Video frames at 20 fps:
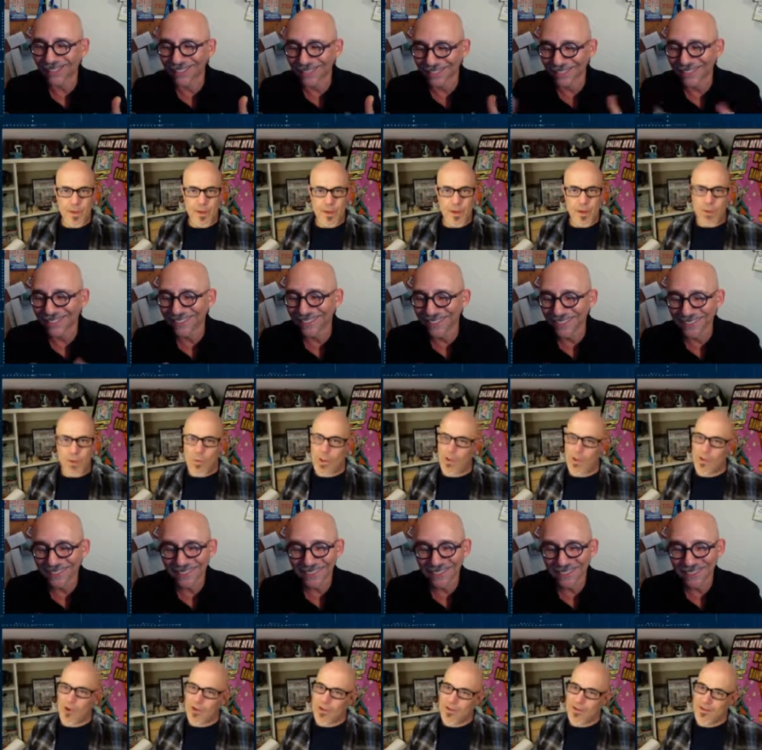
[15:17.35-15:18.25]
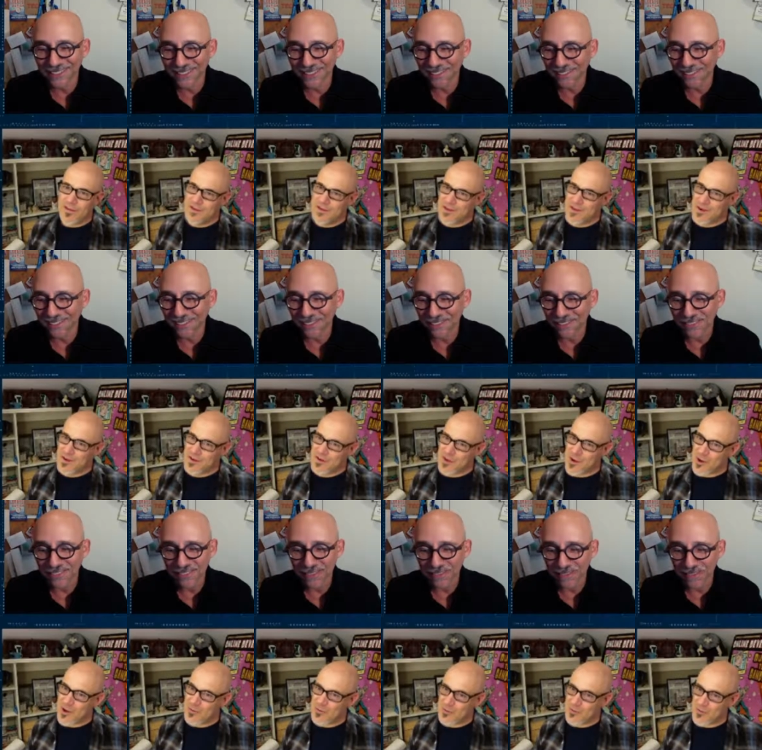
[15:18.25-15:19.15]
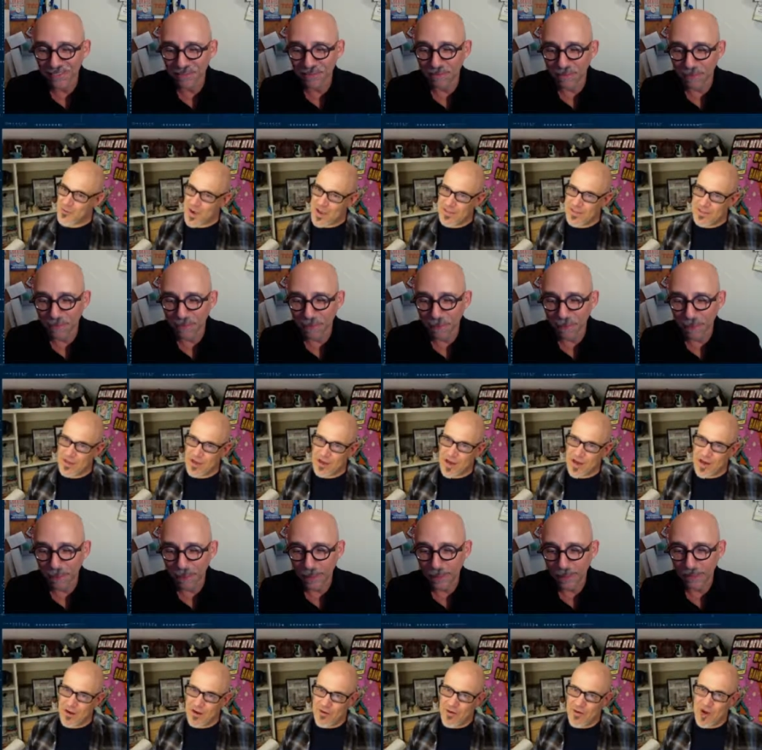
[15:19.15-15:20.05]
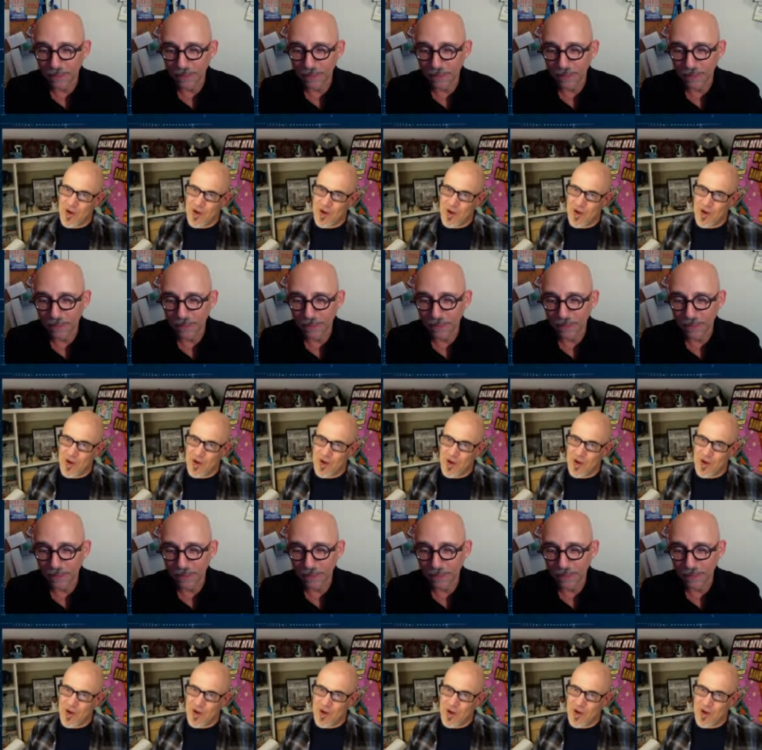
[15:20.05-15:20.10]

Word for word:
Speaker 1: well, look, your talk was great though, and I don't know.